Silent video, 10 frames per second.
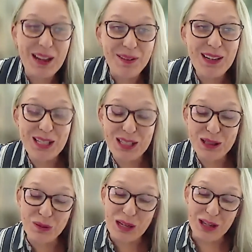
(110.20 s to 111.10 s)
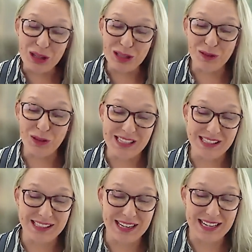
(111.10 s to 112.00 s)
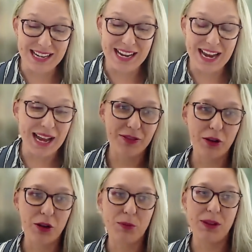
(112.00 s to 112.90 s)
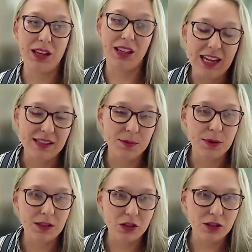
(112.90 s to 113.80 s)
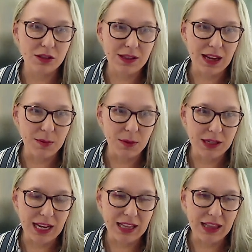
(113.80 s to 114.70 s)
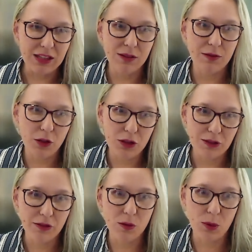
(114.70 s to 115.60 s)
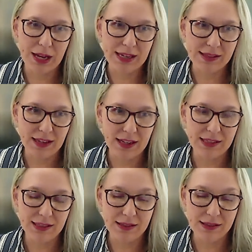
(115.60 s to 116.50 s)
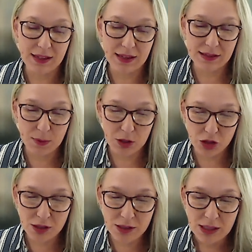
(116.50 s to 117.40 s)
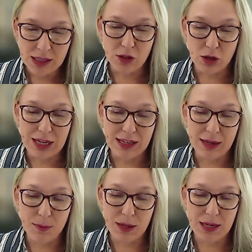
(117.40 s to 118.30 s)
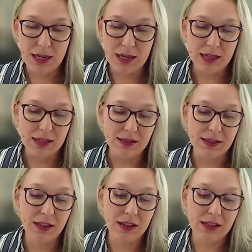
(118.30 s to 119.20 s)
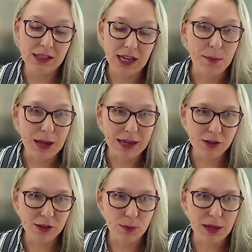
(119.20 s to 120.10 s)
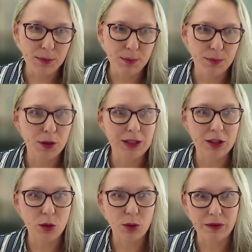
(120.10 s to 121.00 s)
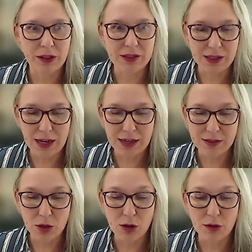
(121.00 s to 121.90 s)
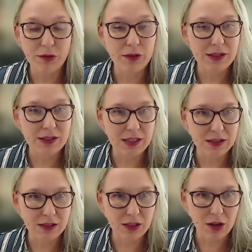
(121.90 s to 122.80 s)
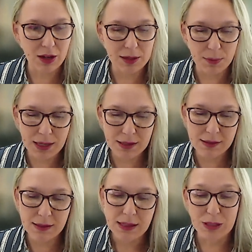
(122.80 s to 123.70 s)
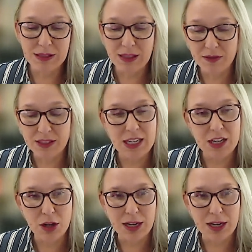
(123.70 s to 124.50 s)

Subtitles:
definitions we used for this study are from the ESSA position statement, and there's a few different ways that intensity is measured. So it can be considered a MET, so a metabolic equivalent task of 6 to 9 METs, between 70 and